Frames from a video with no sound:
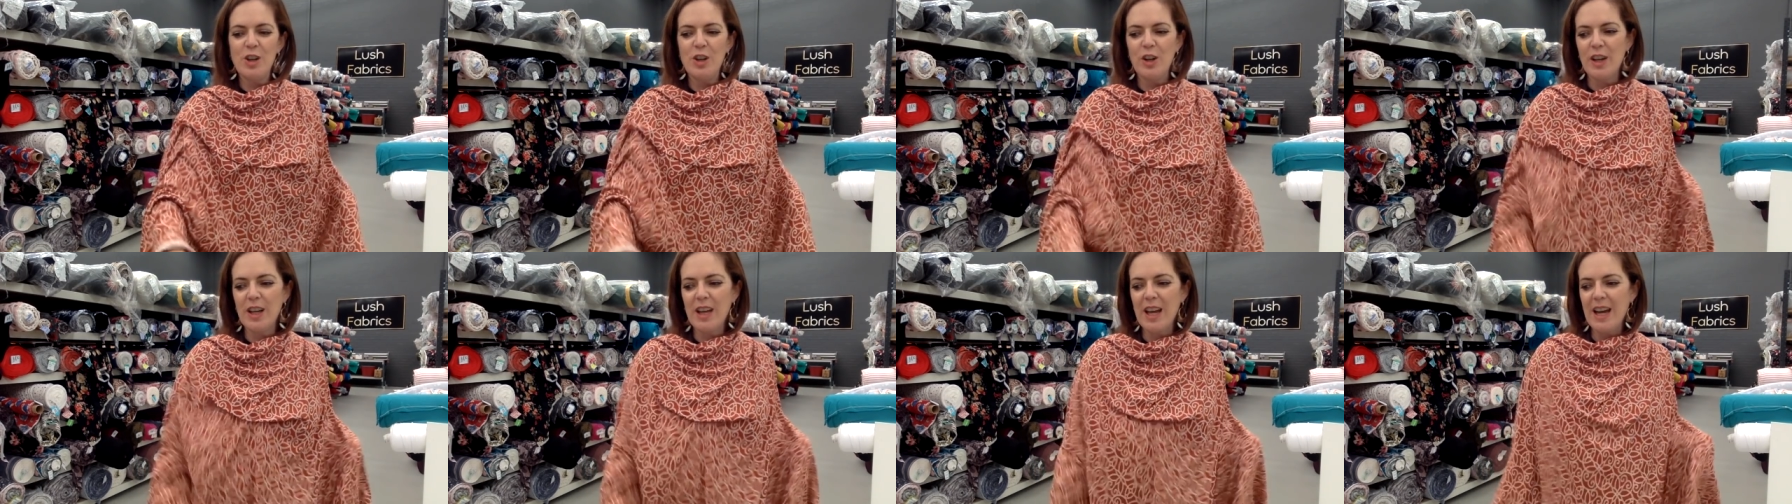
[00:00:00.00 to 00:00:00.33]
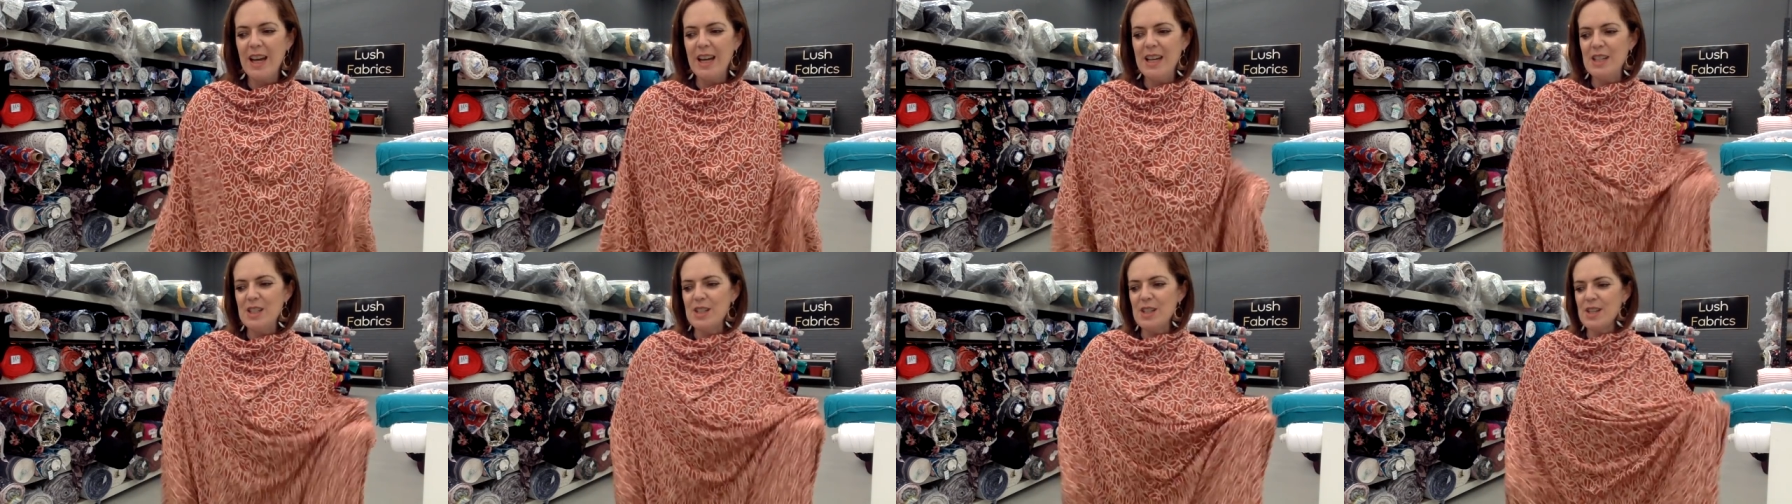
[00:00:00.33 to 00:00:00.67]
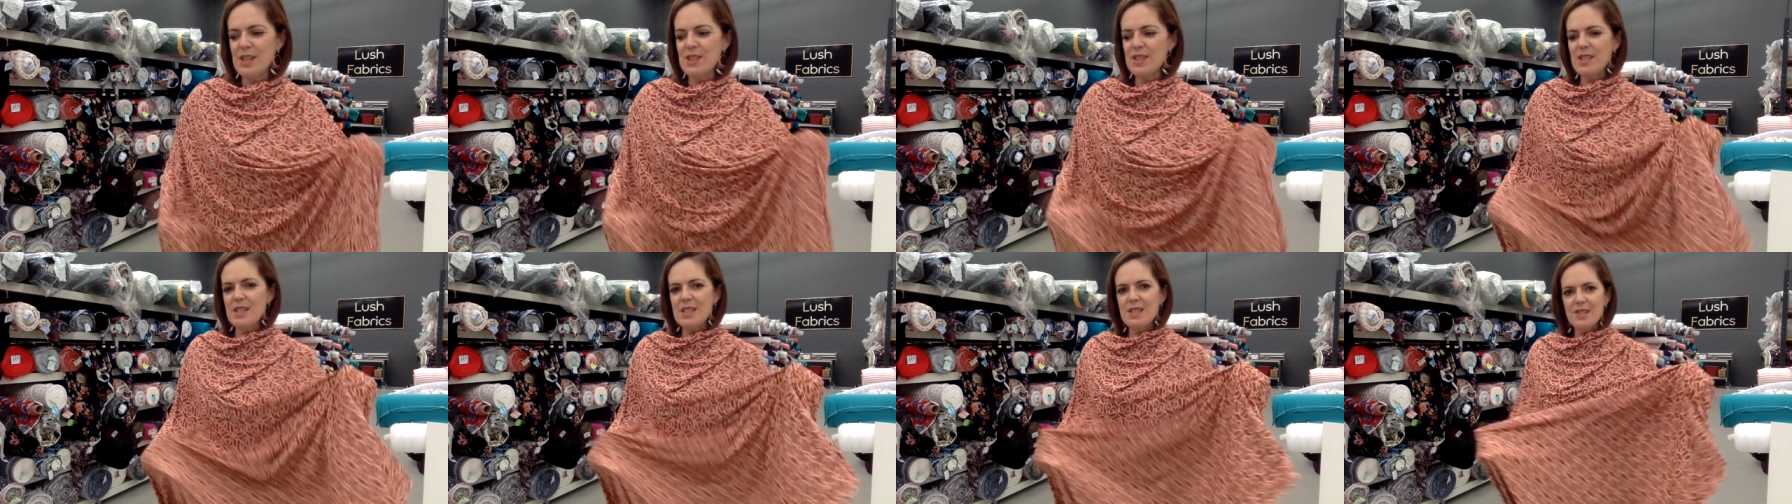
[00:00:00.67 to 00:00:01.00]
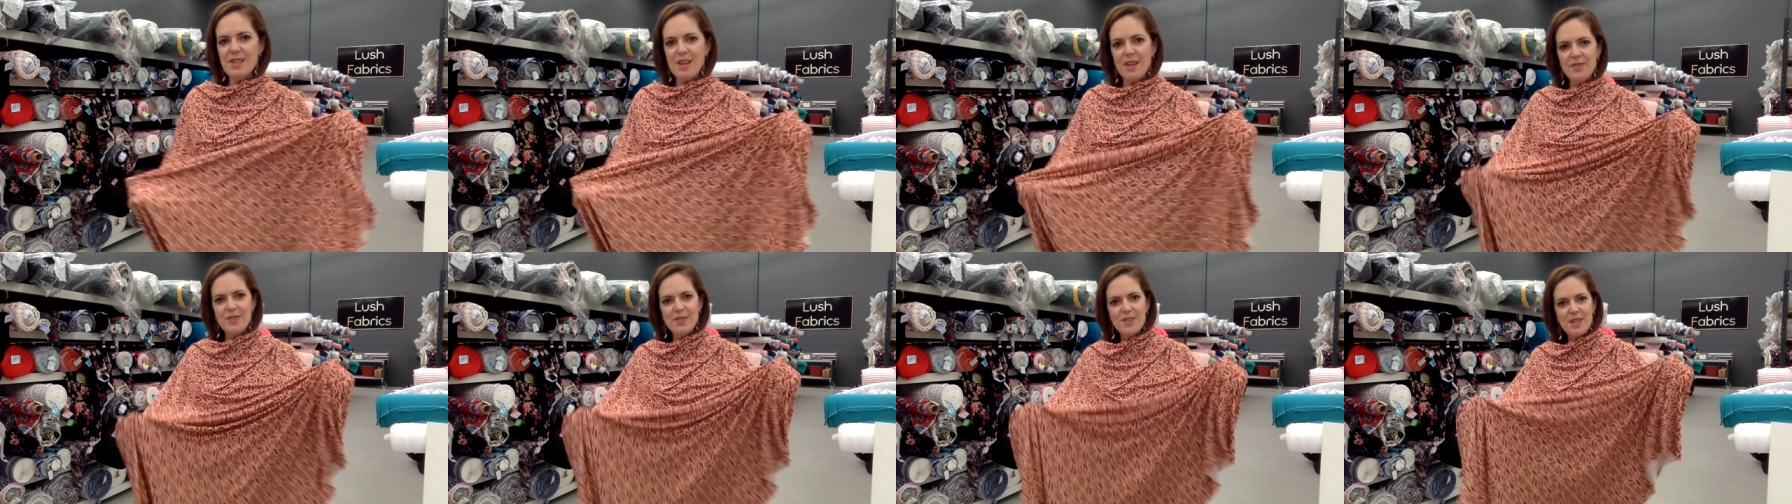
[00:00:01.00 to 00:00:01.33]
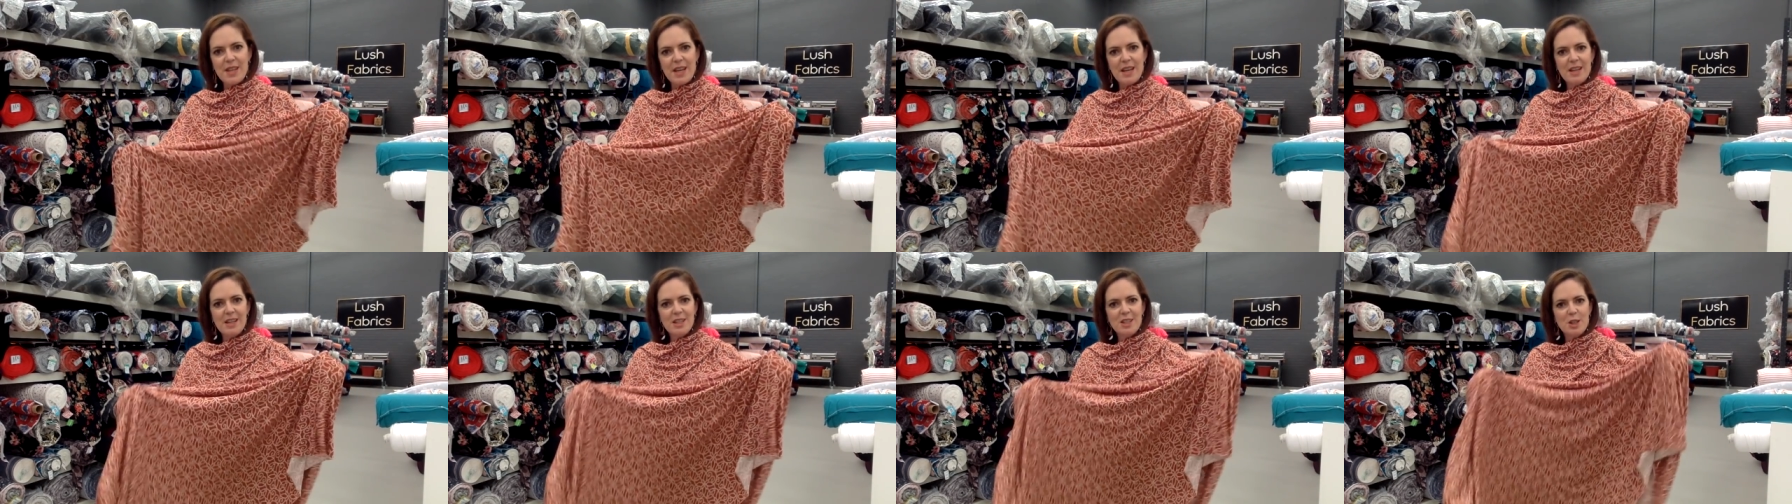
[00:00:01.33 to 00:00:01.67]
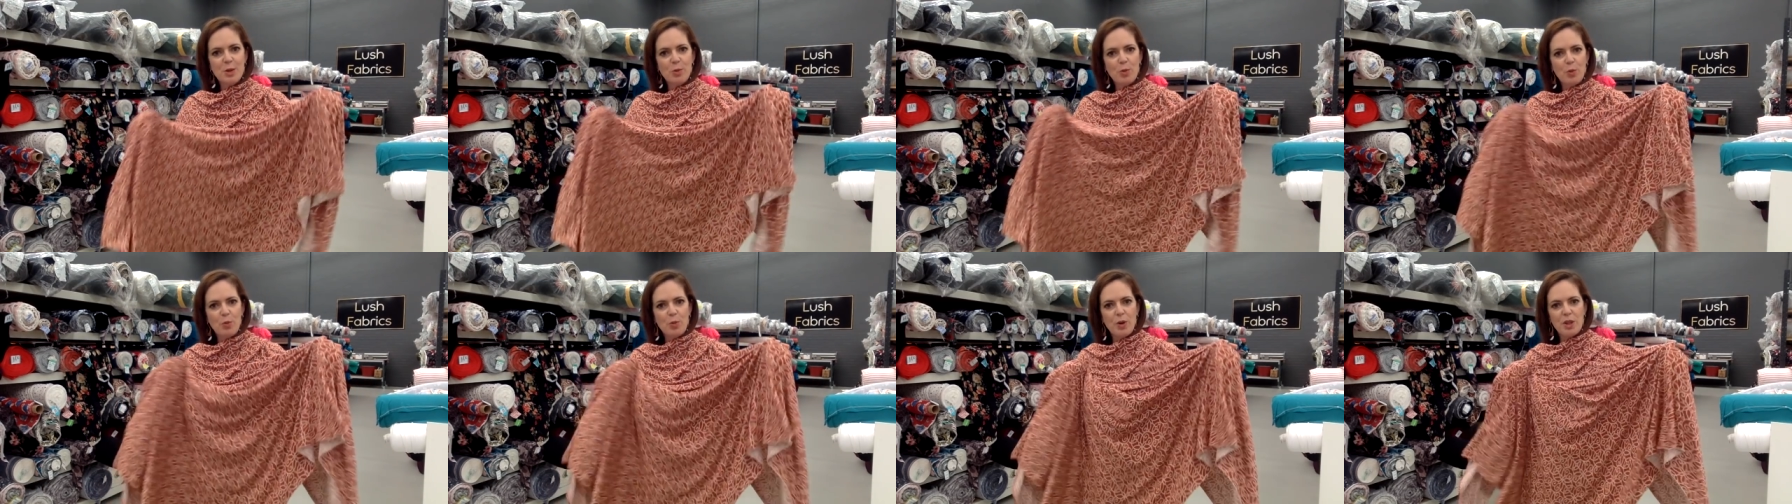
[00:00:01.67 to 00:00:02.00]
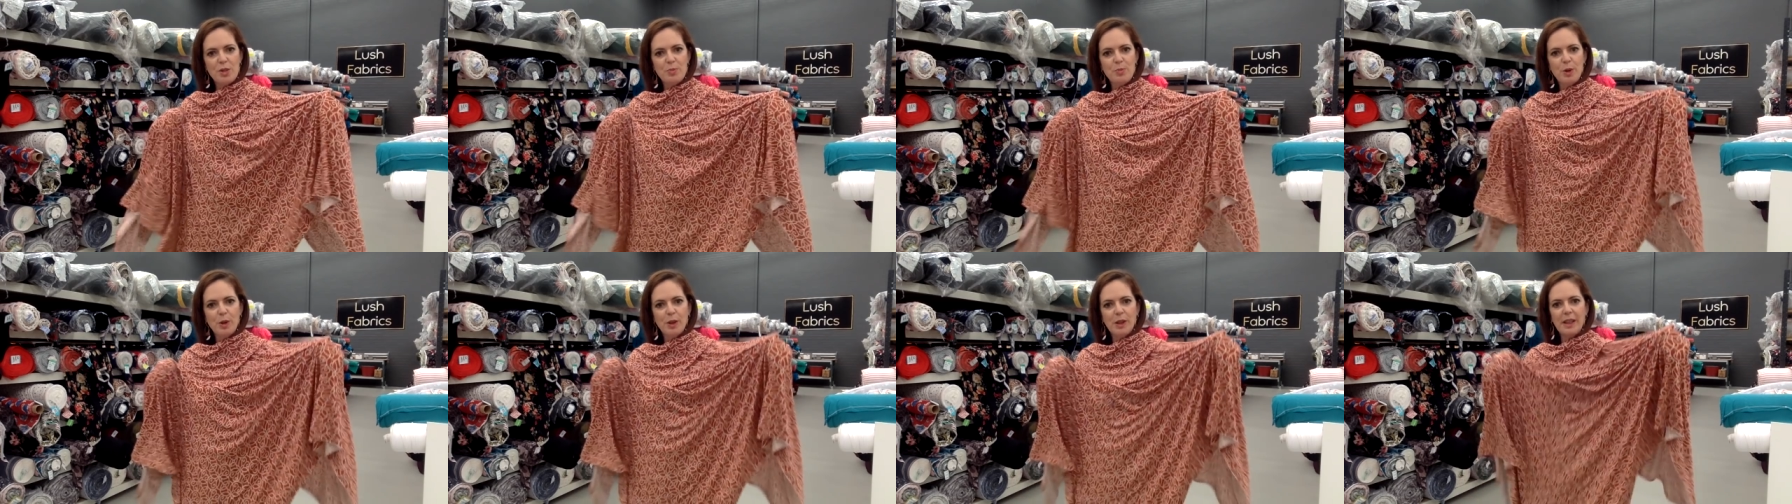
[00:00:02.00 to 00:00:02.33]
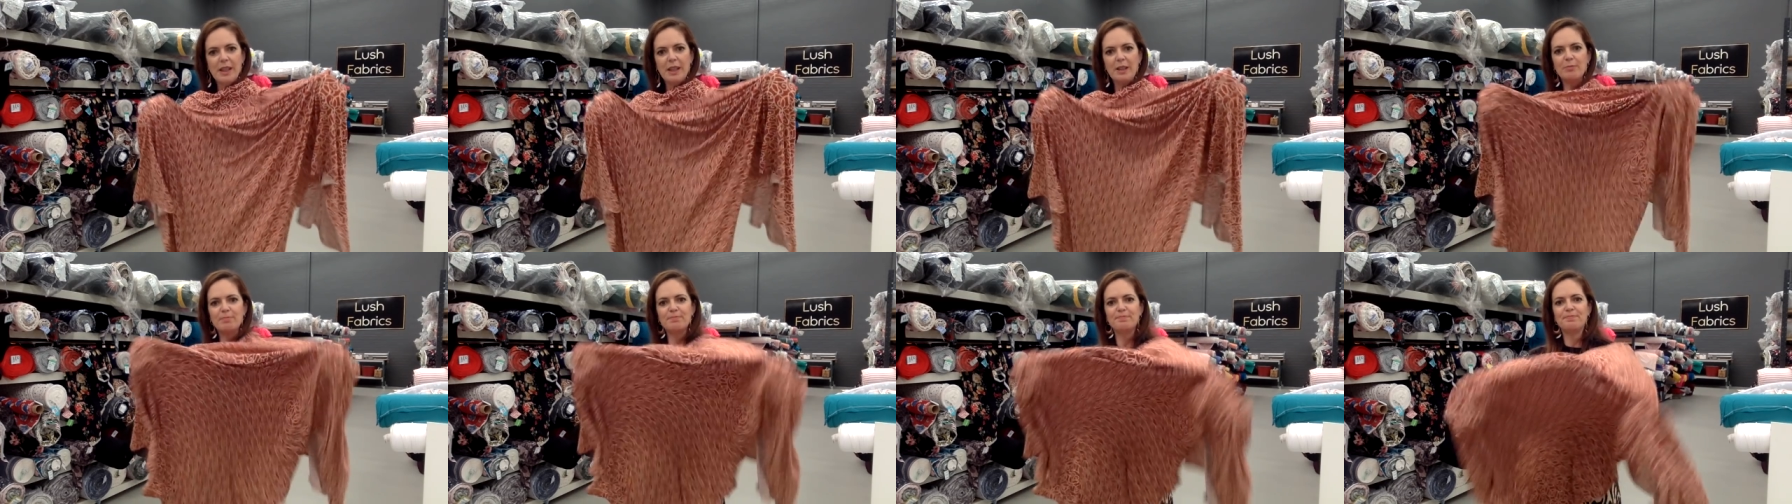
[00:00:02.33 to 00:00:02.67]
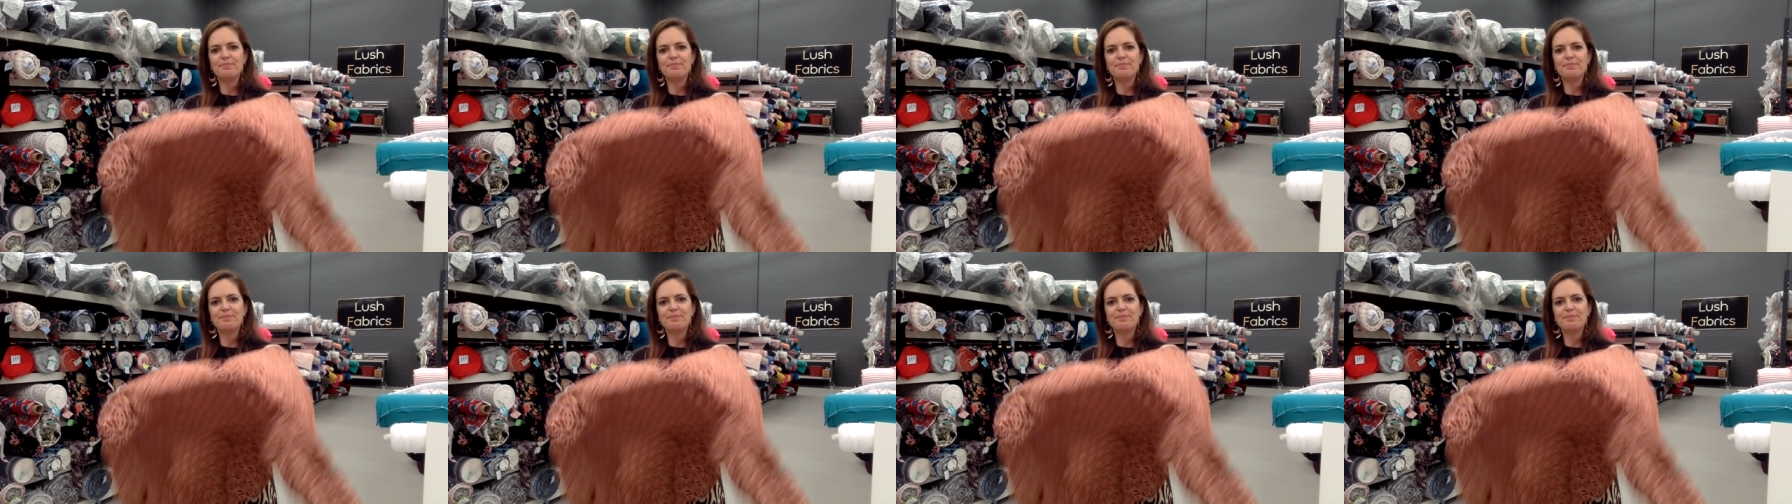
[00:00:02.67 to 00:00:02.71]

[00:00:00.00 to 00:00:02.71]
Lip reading: Okay, Dusty Sunset, double brush poly.